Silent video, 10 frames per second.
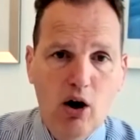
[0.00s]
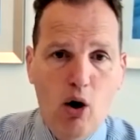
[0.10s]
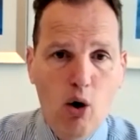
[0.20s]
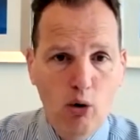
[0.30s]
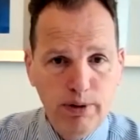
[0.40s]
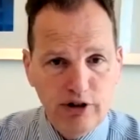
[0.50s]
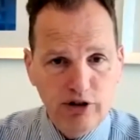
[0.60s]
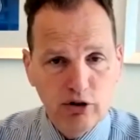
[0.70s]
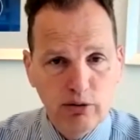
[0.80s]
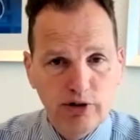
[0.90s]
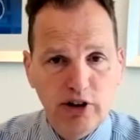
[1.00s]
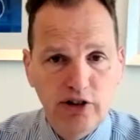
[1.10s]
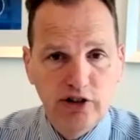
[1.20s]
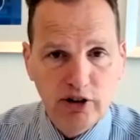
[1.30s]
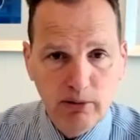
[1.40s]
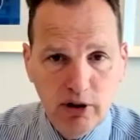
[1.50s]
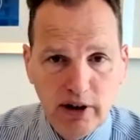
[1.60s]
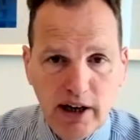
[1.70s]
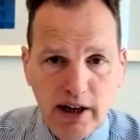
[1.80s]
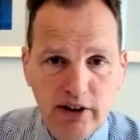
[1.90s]
All patient groups had similar
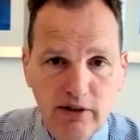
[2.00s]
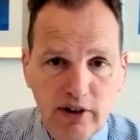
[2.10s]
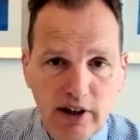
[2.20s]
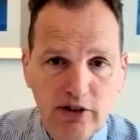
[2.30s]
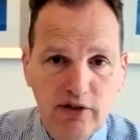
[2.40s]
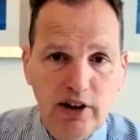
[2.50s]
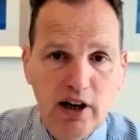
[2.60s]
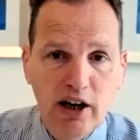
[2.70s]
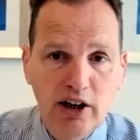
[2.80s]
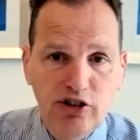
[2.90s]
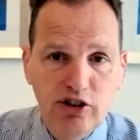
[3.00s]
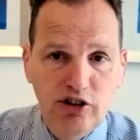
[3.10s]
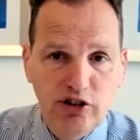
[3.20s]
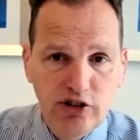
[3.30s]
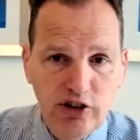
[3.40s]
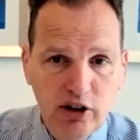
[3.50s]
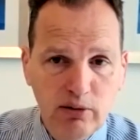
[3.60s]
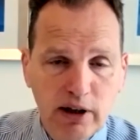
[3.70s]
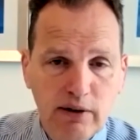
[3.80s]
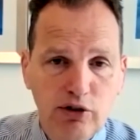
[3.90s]
anti-VSV IgG
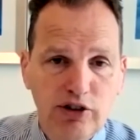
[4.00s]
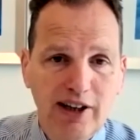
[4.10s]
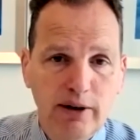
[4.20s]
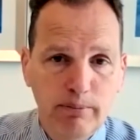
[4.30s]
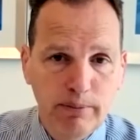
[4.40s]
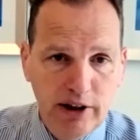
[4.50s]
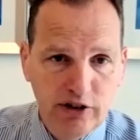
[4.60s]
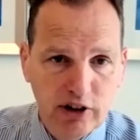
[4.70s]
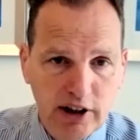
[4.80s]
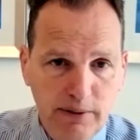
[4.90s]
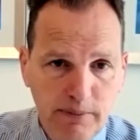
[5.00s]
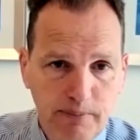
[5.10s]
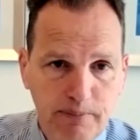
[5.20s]
serum levels at baseline.